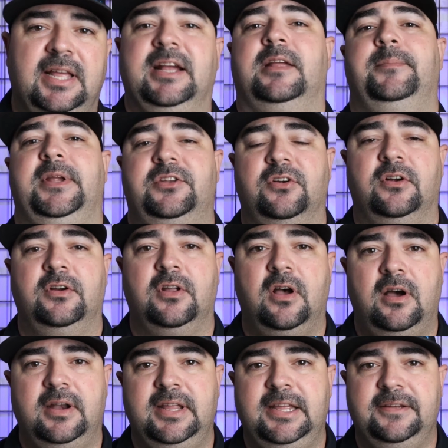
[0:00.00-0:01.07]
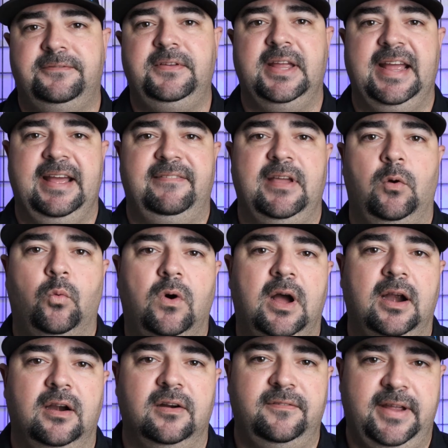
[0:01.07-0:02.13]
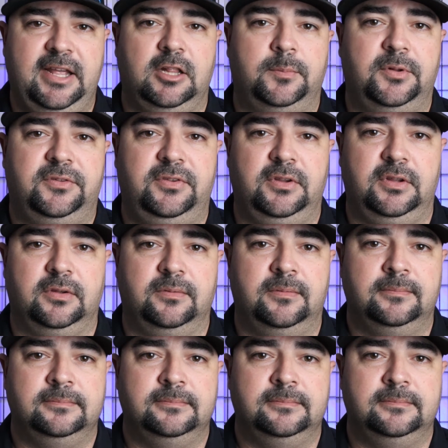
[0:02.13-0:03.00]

light can be turned on if you have that wire available to you.